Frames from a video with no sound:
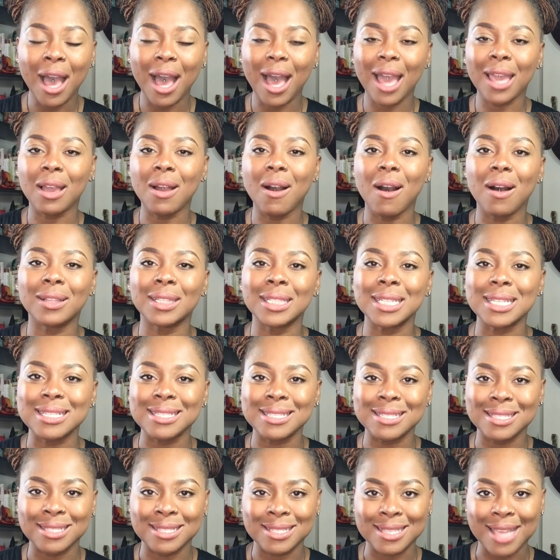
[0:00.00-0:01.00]
I call it
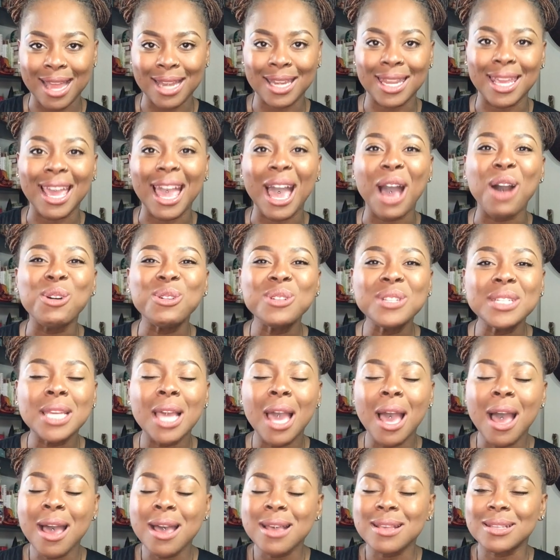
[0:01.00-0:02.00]
zenning out.
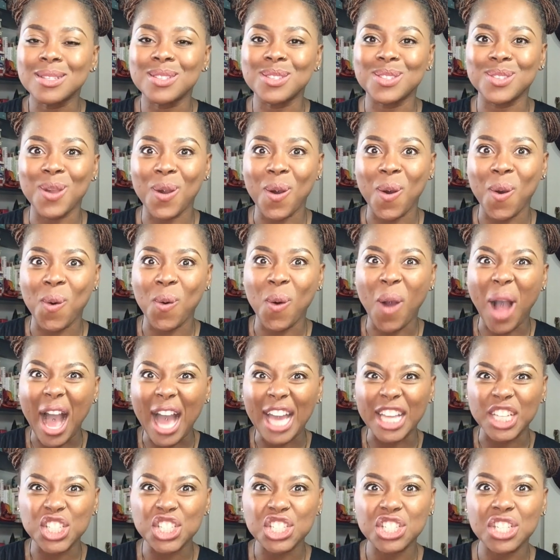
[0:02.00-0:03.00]
So
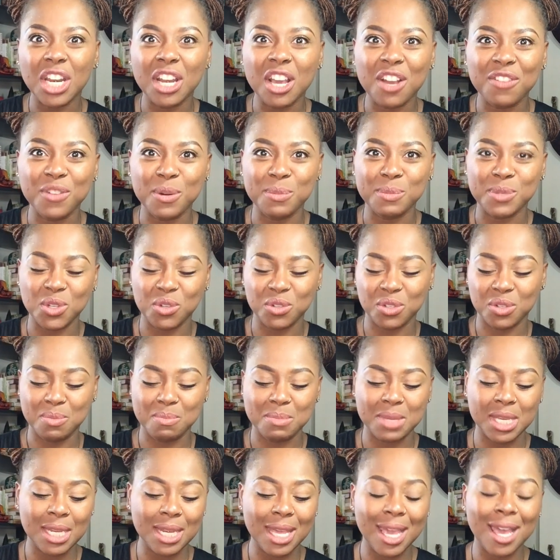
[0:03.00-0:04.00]
I shut off from social
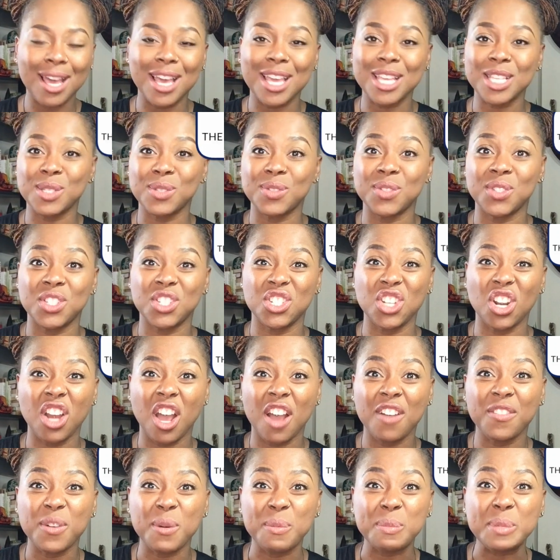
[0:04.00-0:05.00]
media, I shut
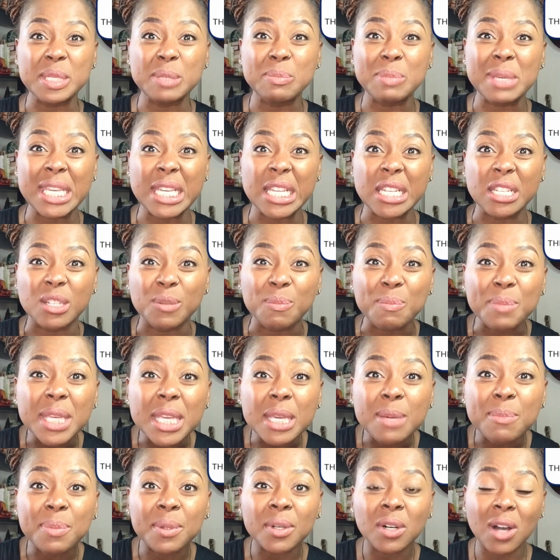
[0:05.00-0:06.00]
off from speaking to
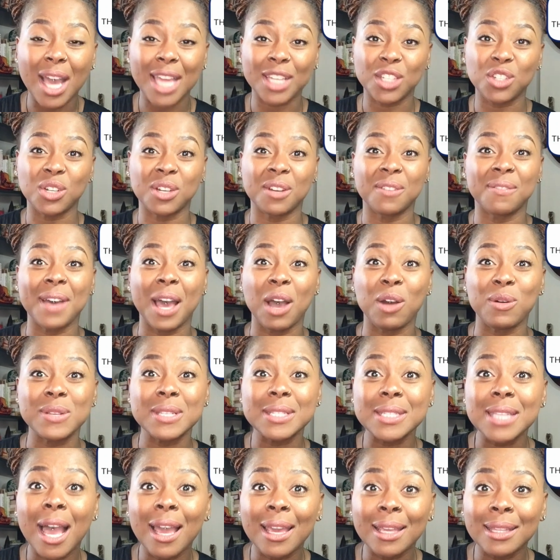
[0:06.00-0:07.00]
people, I took a vow of
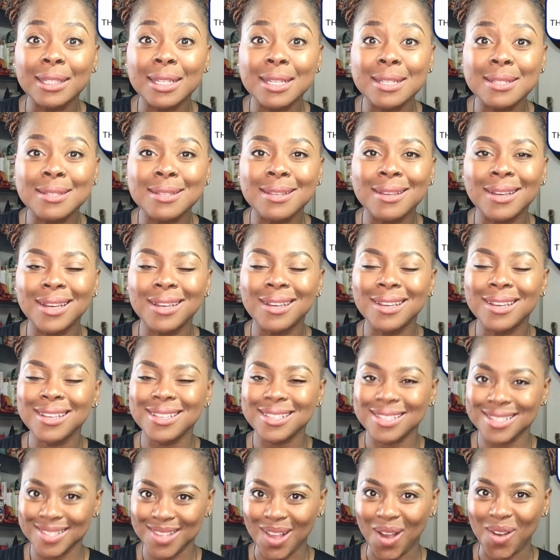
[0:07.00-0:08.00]
silence.
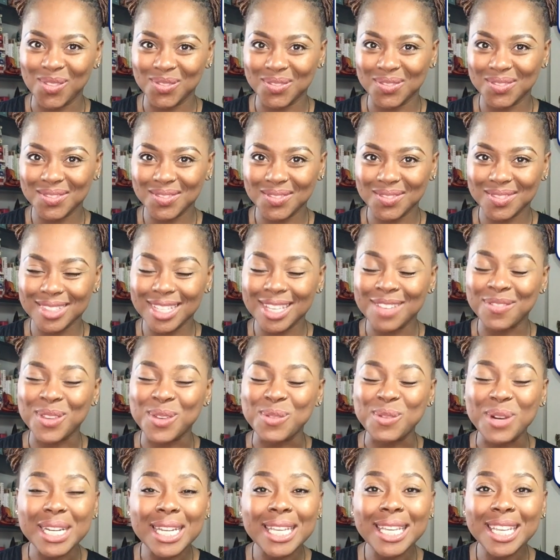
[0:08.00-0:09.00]
So if you
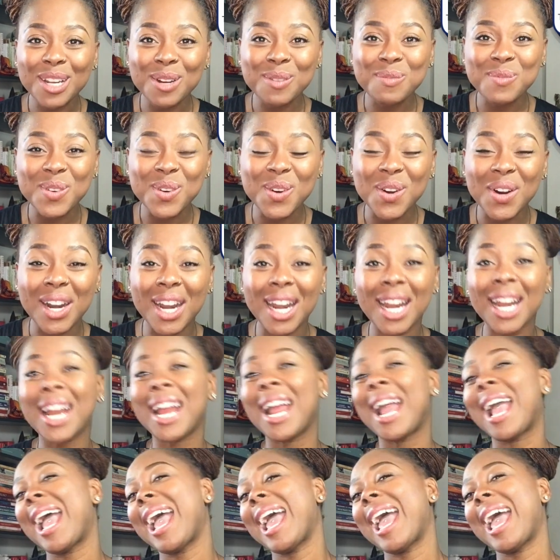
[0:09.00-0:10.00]
want to hear more,
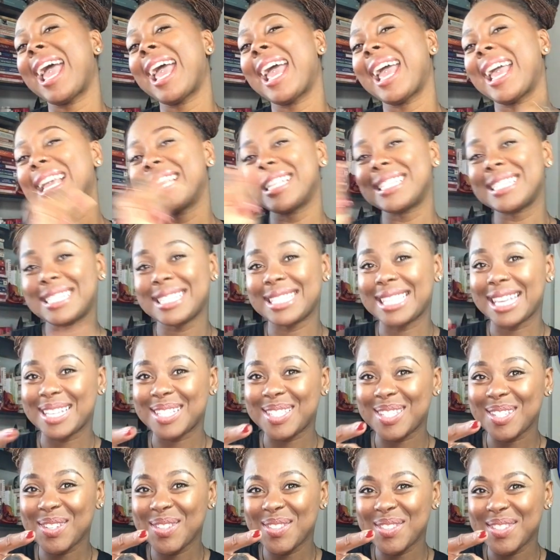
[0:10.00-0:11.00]
stay
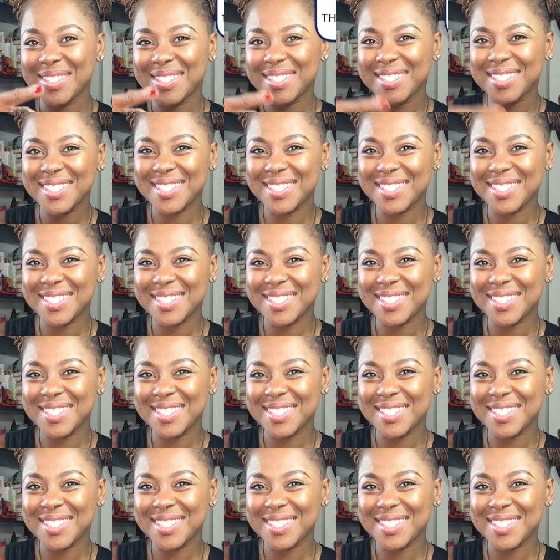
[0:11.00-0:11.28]
tuned.